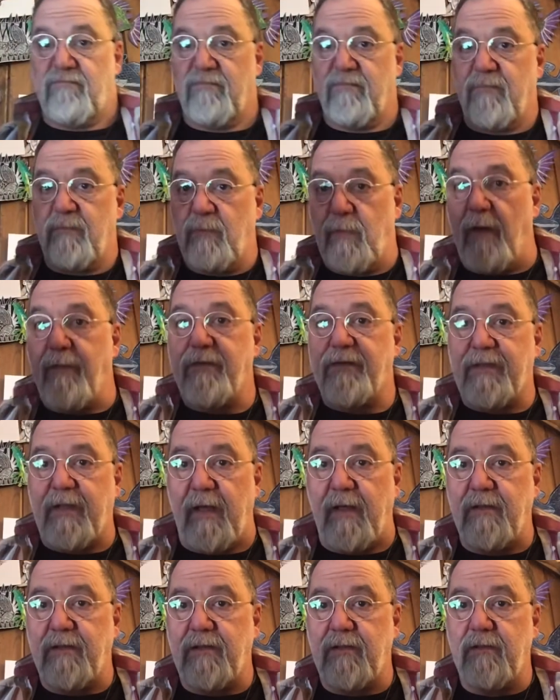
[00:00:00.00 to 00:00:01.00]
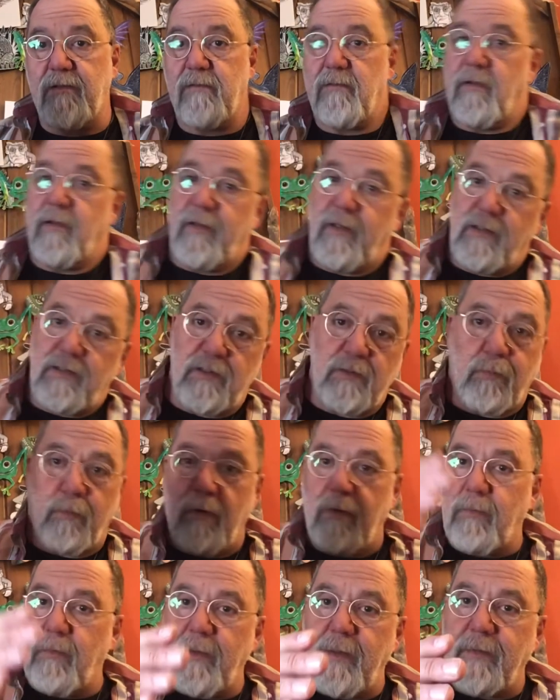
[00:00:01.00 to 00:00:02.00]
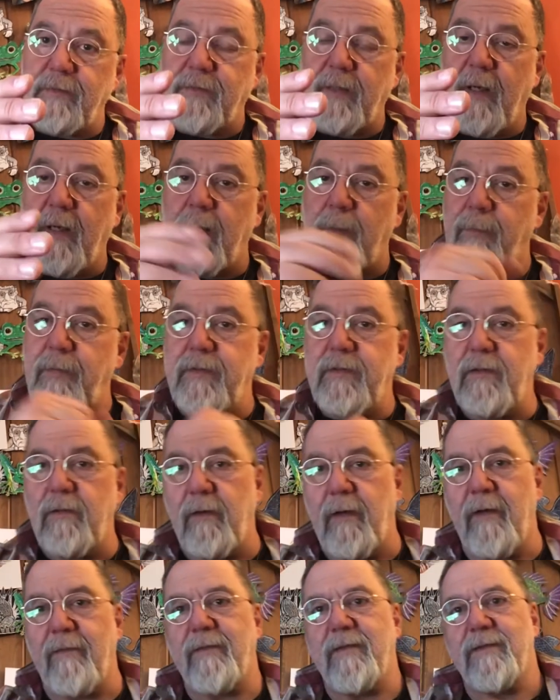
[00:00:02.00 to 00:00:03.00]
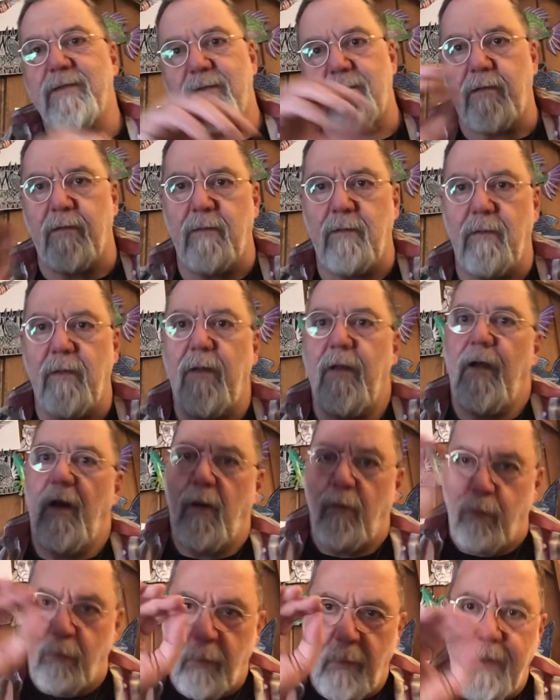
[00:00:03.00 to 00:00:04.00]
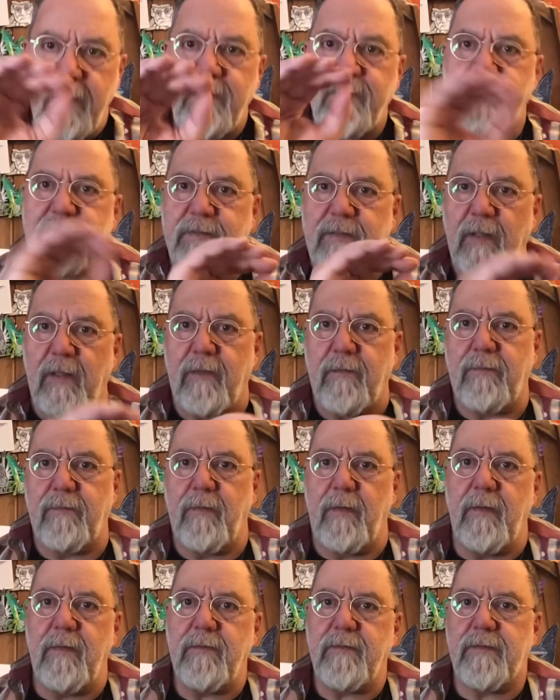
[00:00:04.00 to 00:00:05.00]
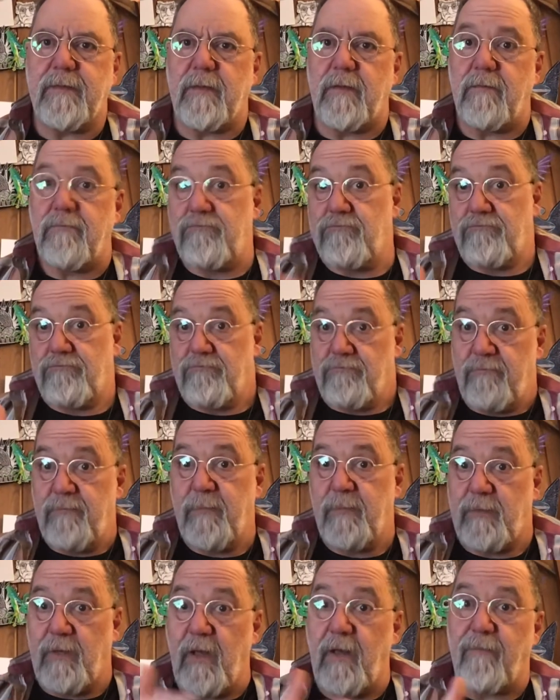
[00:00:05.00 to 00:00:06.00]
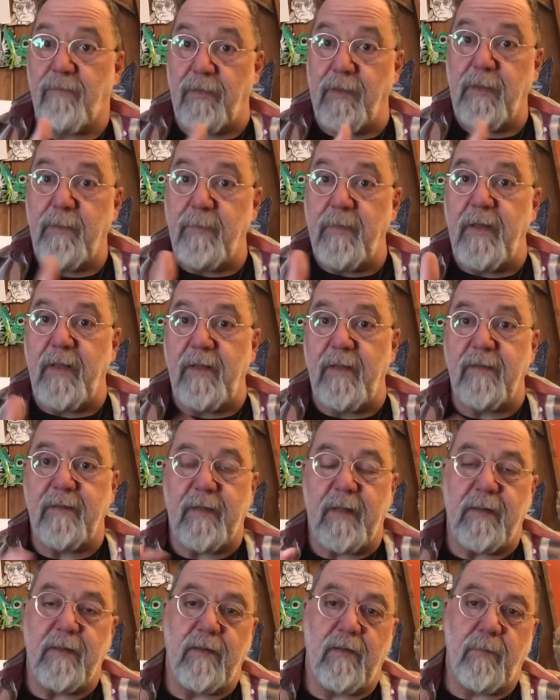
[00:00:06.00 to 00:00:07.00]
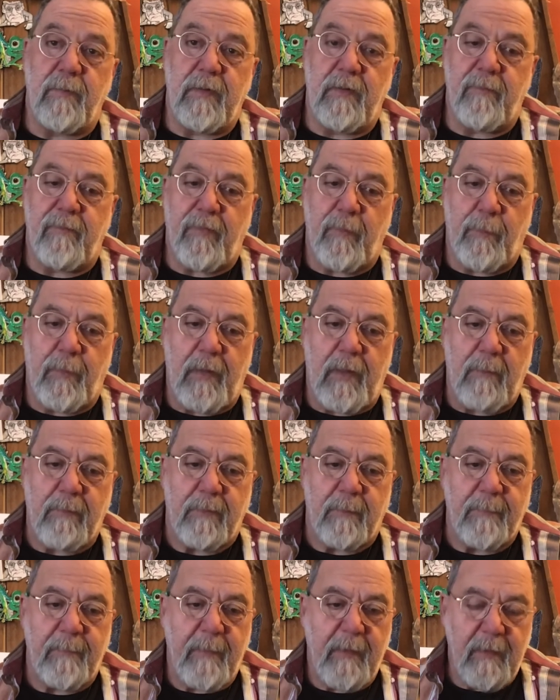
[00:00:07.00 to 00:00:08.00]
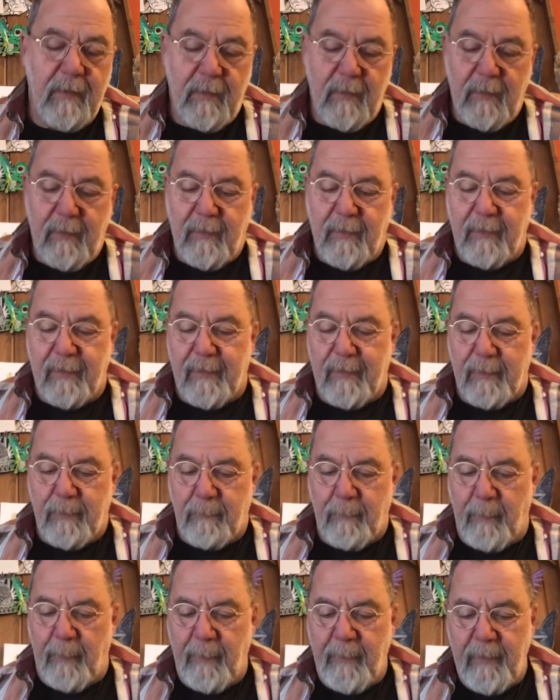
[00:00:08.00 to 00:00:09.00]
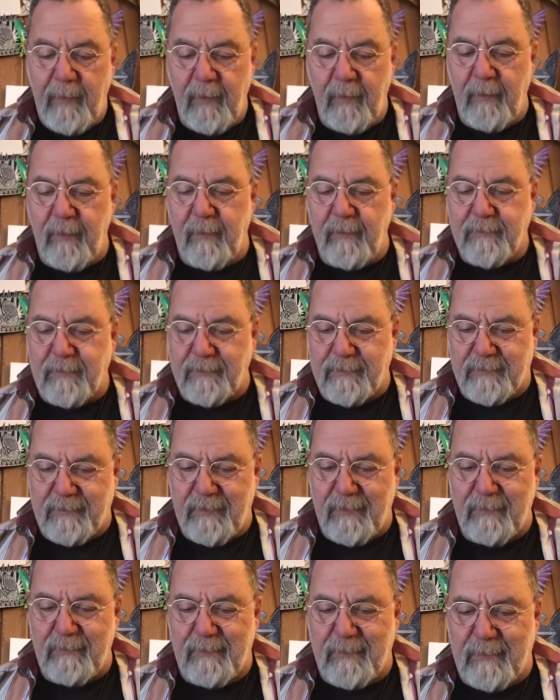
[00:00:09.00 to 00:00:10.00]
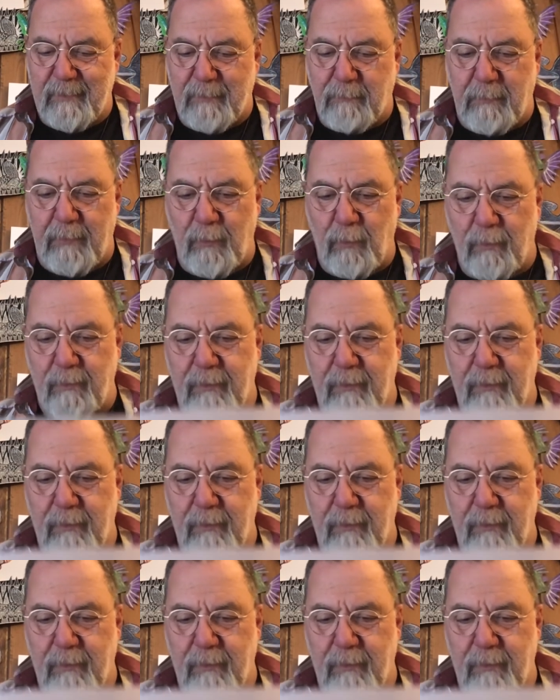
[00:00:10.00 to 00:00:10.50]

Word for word: rough sketch and then just work right on top, and you don't have to sit there and erase stuff, right? So you kind of eliminated that little bit of a problem. Um, and as I said, uh, my old